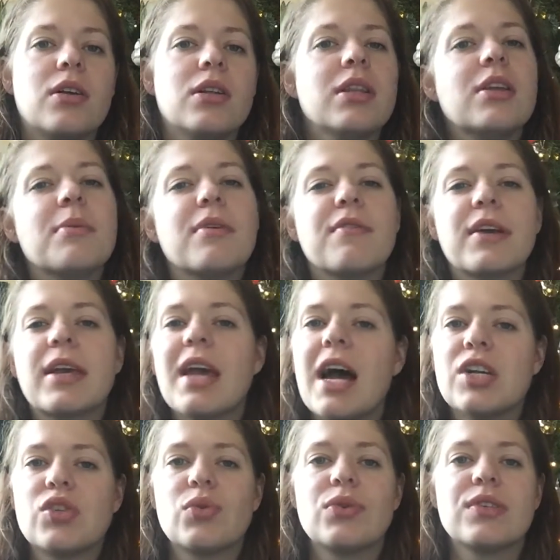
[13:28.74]
a little bit of a
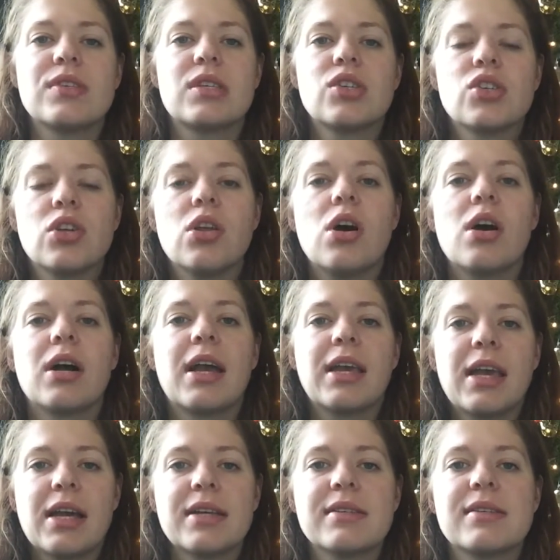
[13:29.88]
casual stitch along, I
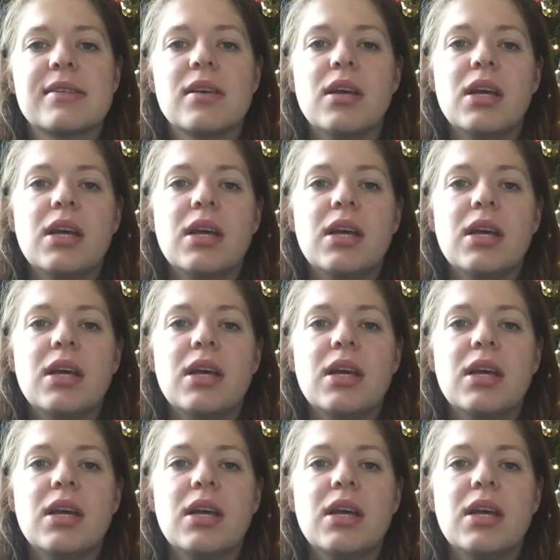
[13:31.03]
guess.